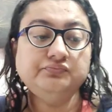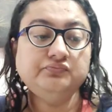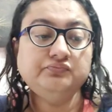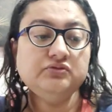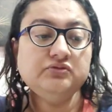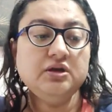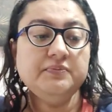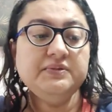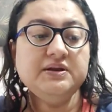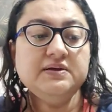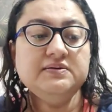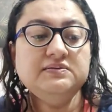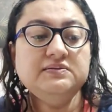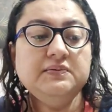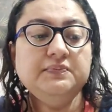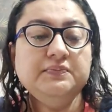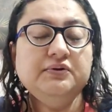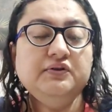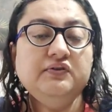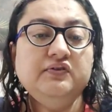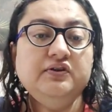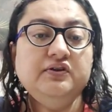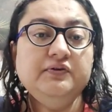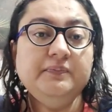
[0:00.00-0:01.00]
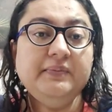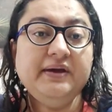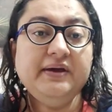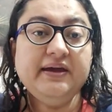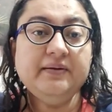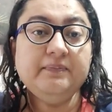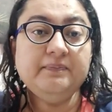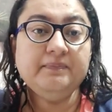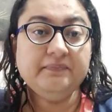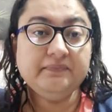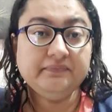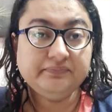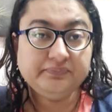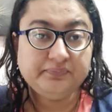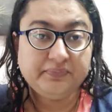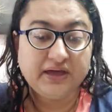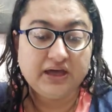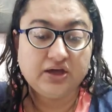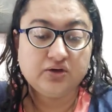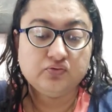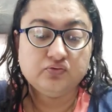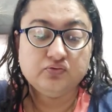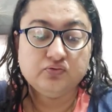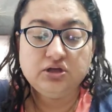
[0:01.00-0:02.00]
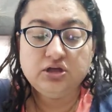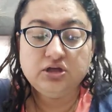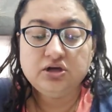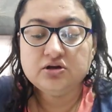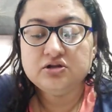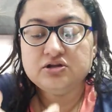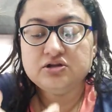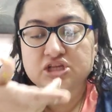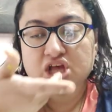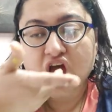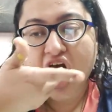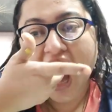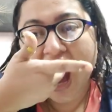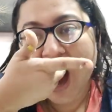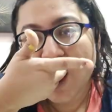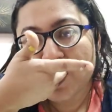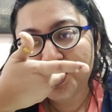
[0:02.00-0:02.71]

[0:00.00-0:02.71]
Sometimes people make beguni also.